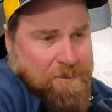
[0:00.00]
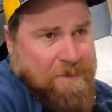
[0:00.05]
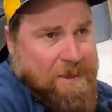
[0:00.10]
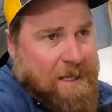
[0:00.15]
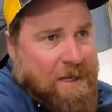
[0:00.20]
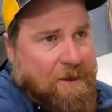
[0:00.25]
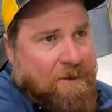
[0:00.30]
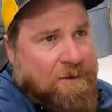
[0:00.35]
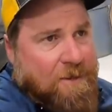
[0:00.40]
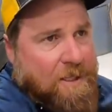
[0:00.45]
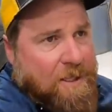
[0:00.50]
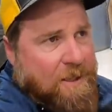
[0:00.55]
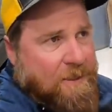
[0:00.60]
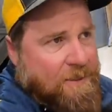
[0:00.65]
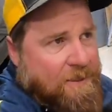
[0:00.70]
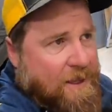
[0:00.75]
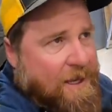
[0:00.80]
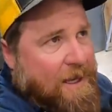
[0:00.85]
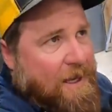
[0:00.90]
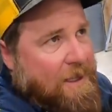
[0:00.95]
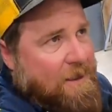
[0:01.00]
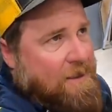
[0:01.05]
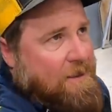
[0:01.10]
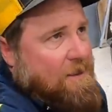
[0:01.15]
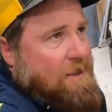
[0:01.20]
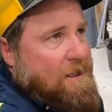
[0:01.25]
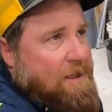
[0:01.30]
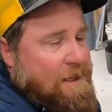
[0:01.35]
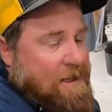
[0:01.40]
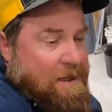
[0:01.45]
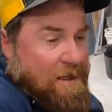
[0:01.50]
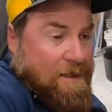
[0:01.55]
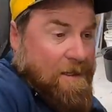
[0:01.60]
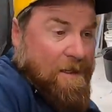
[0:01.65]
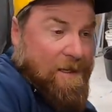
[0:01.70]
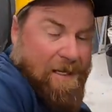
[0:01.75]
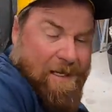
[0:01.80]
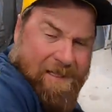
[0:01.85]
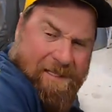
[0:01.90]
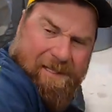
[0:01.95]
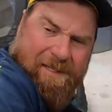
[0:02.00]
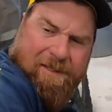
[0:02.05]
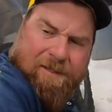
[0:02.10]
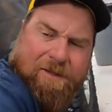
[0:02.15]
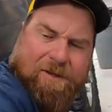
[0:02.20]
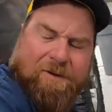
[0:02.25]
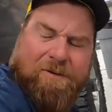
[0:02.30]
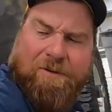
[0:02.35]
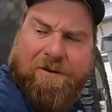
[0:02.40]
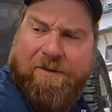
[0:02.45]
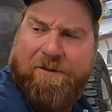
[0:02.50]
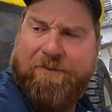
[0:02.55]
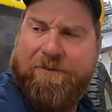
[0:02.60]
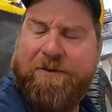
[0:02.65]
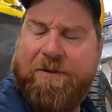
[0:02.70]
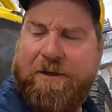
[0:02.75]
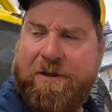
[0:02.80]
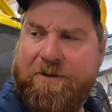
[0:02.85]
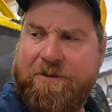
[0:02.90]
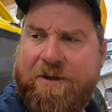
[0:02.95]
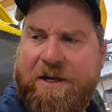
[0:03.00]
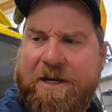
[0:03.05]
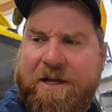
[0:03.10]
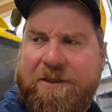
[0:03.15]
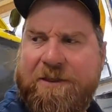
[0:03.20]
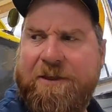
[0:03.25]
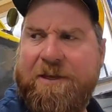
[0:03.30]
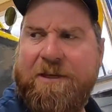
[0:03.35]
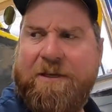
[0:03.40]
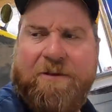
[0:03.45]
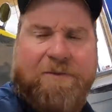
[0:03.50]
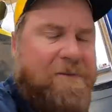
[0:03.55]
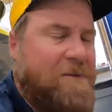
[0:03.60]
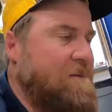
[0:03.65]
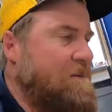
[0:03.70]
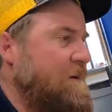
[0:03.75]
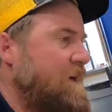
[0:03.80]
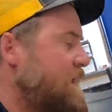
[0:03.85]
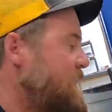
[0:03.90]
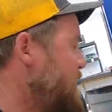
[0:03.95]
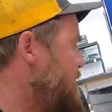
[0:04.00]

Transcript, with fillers: about that I didn't go over. I'll try to think of them.